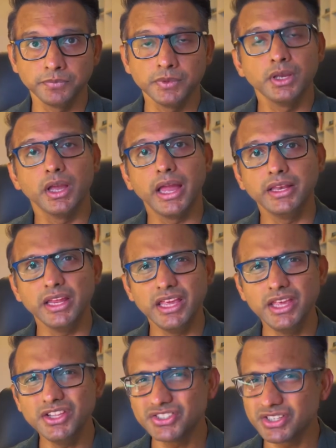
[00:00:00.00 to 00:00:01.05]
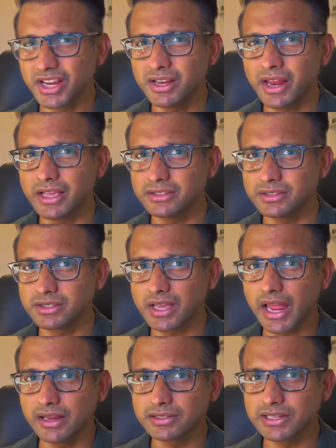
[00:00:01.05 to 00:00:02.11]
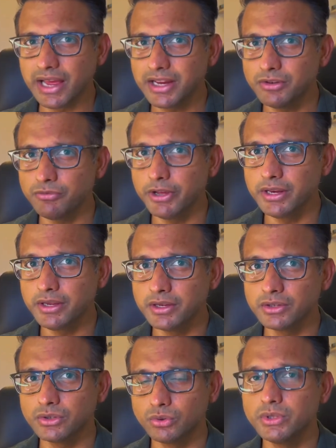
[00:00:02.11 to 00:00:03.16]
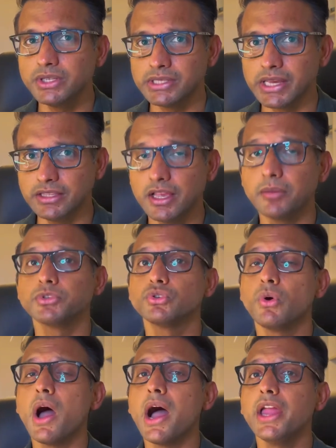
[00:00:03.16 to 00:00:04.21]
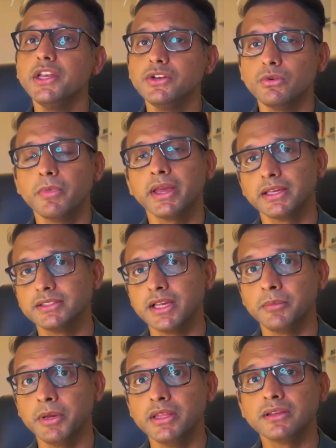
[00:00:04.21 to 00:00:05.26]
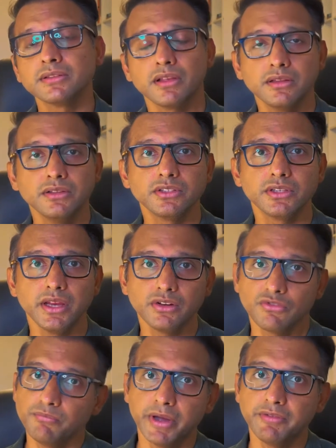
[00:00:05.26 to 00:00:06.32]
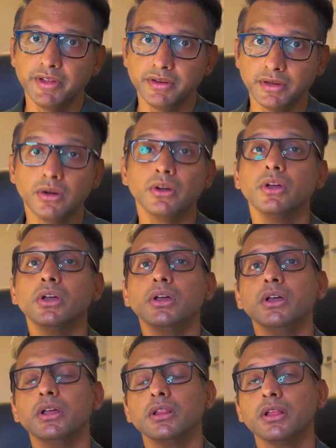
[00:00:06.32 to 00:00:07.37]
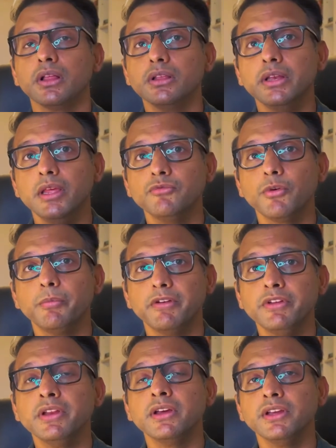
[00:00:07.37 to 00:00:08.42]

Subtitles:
and each state has a slight variant to this exam. So I took my exam in the southern state of Bavaria. The other name for Bavaria